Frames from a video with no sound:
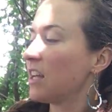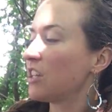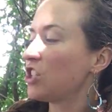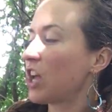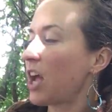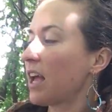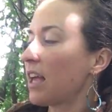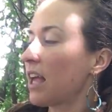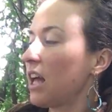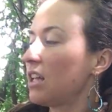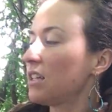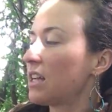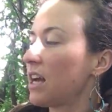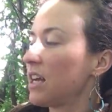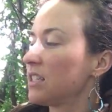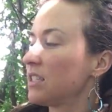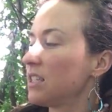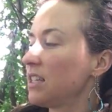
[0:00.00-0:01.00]
Jack held
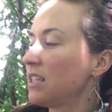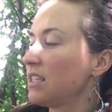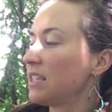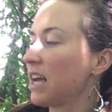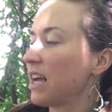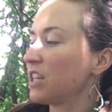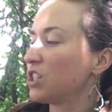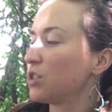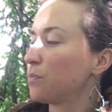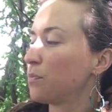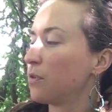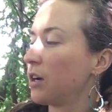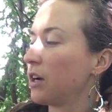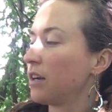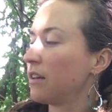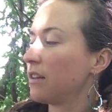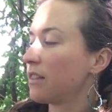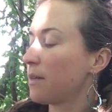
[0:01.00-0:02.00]
onto the dashboard.